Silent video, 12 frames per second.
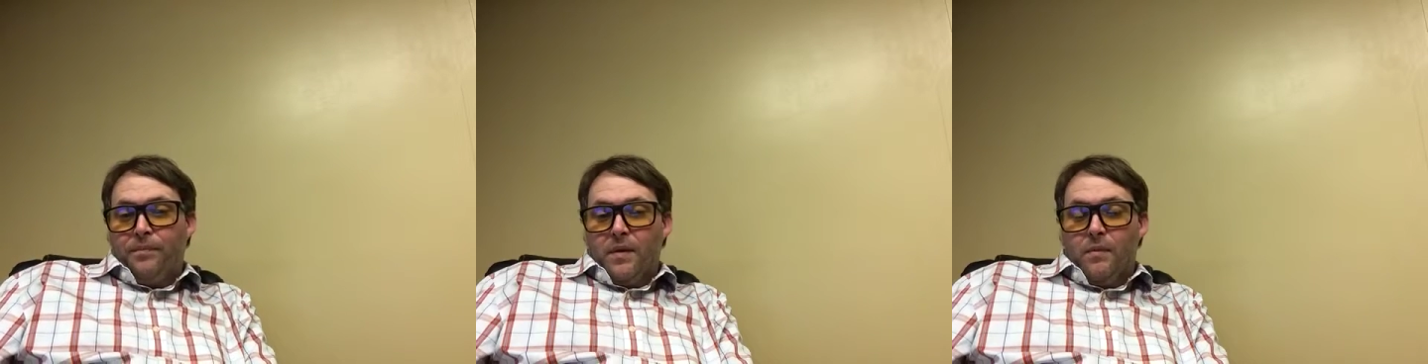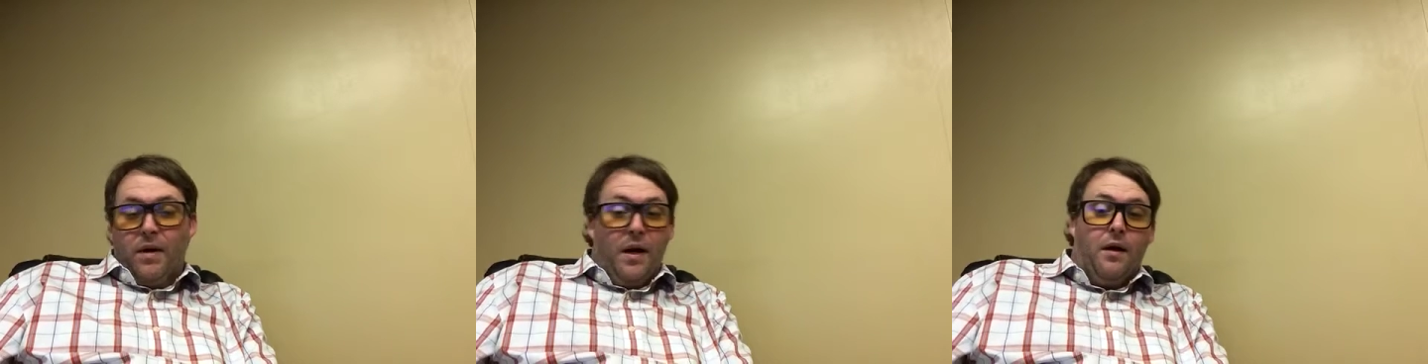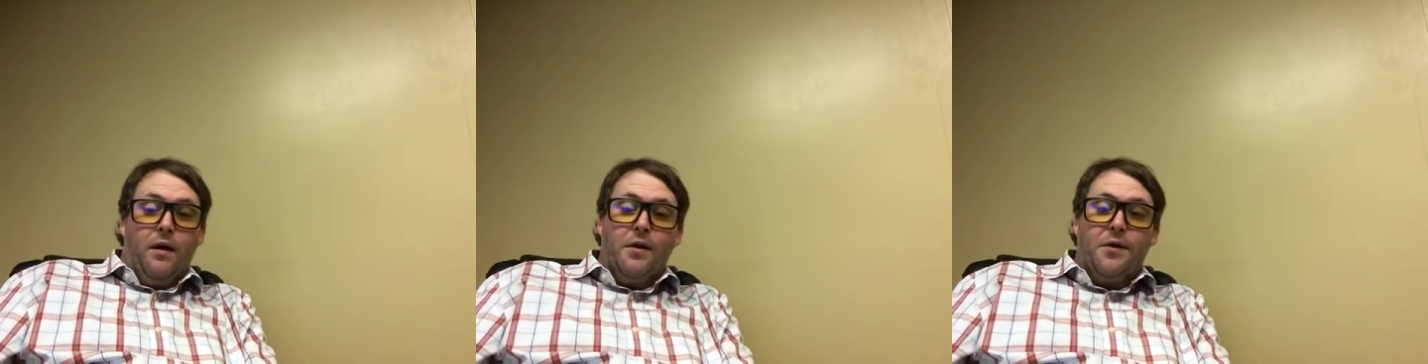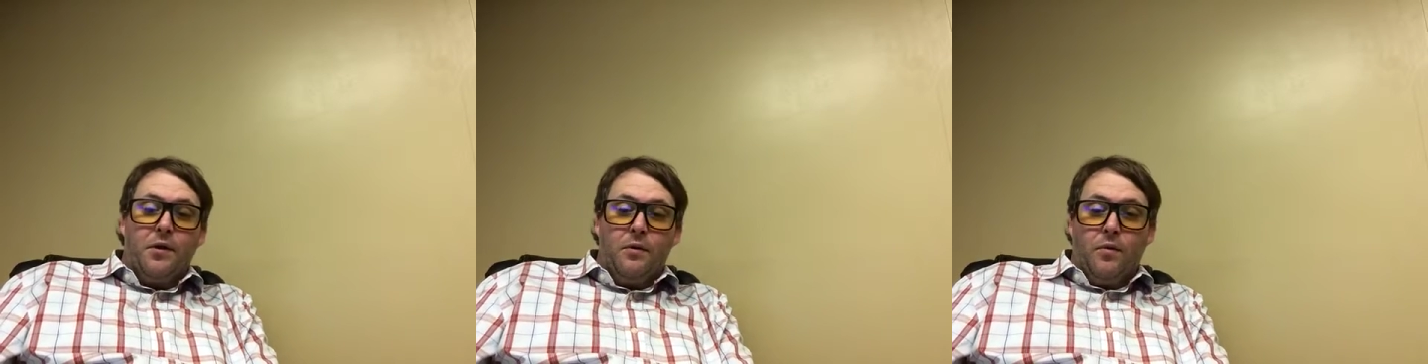But I
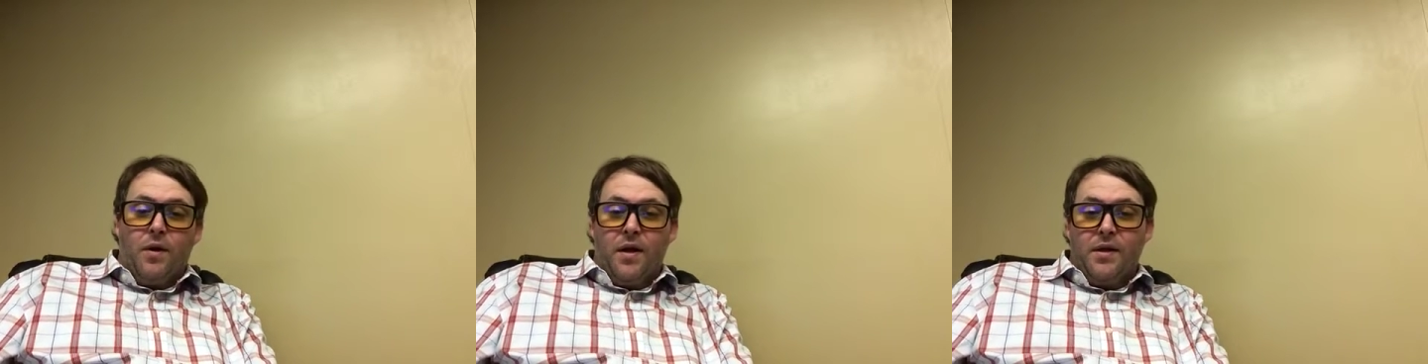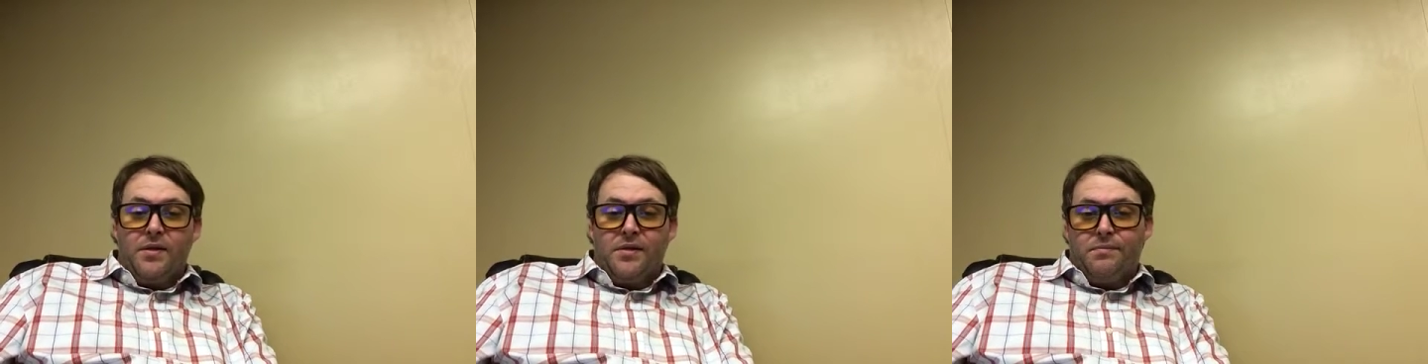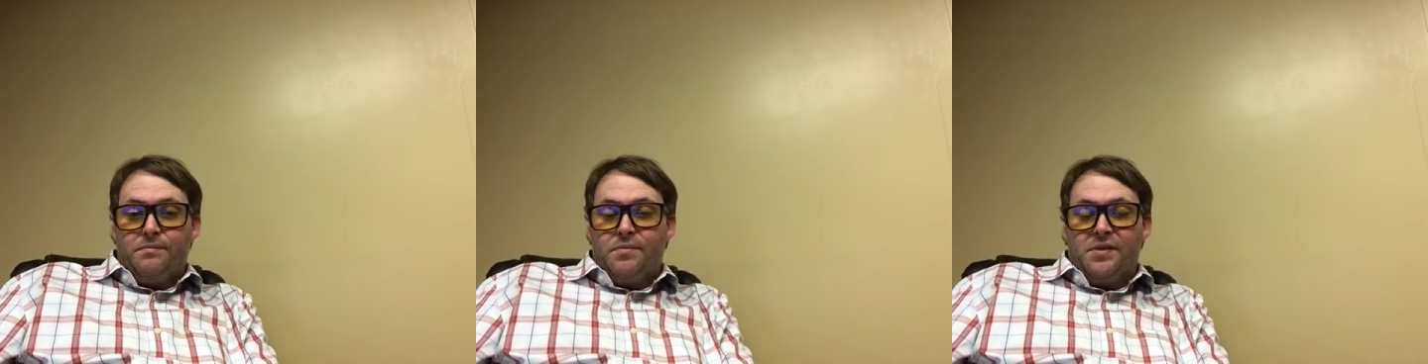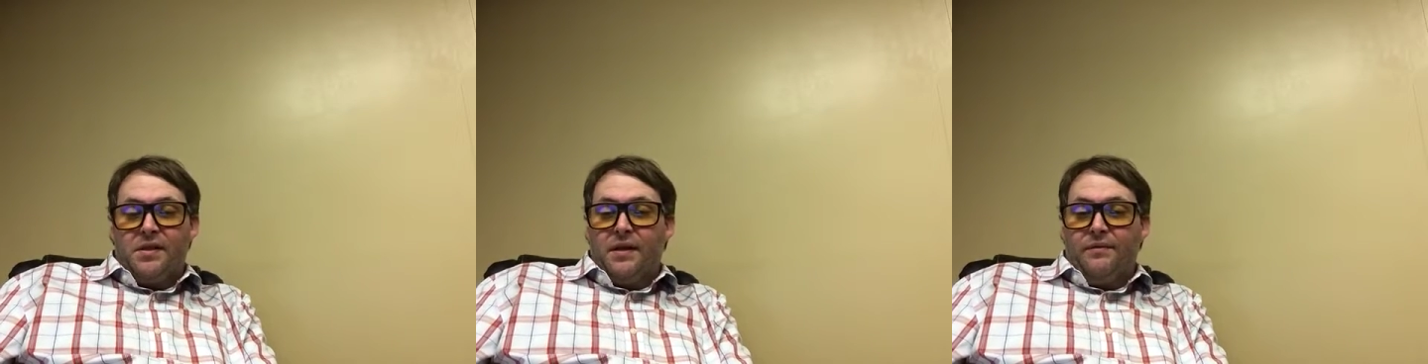also watch
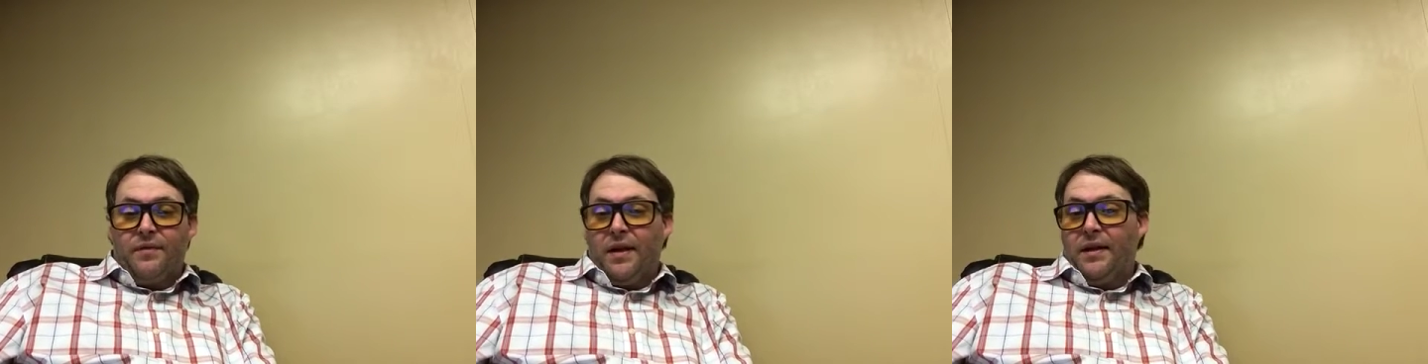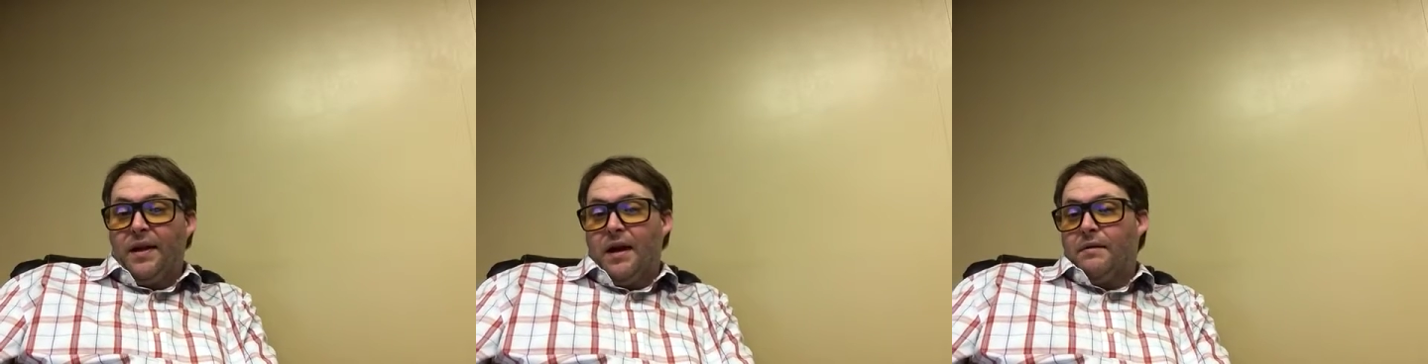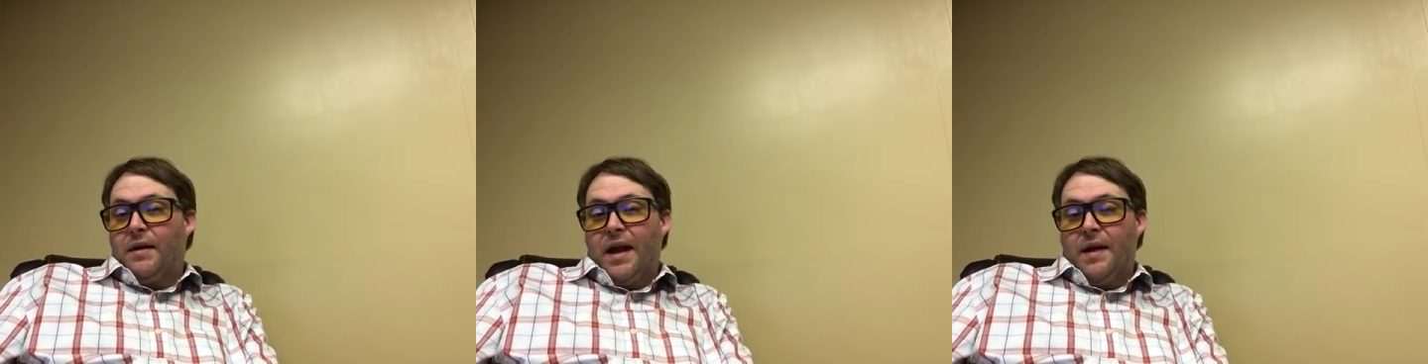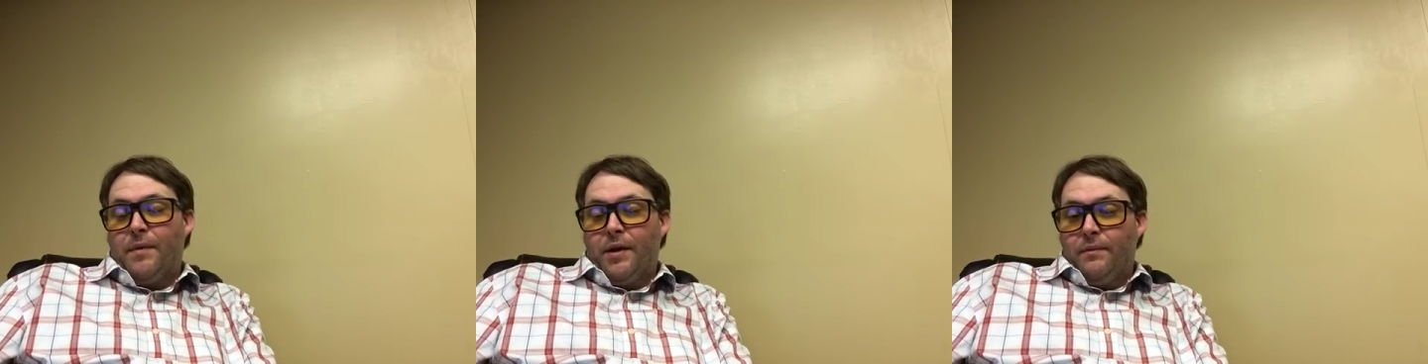stuff like Downton
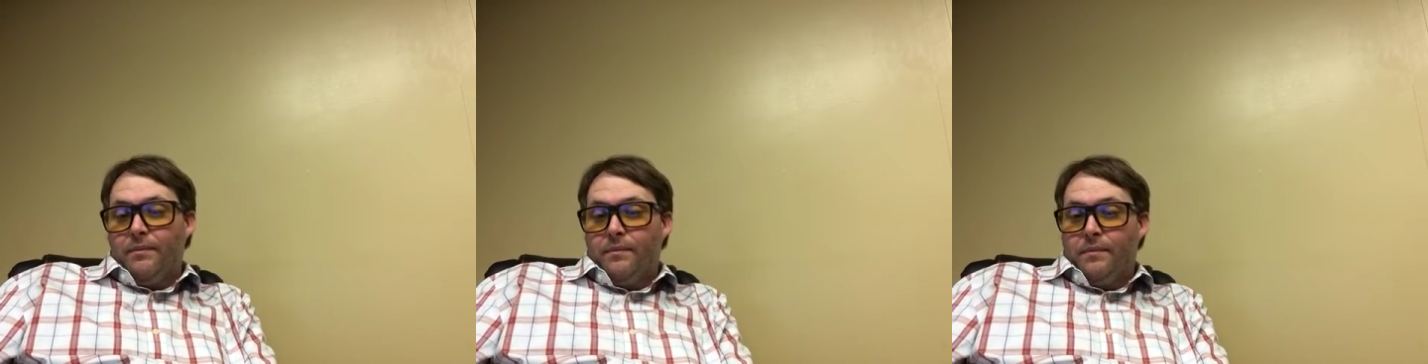Abbey.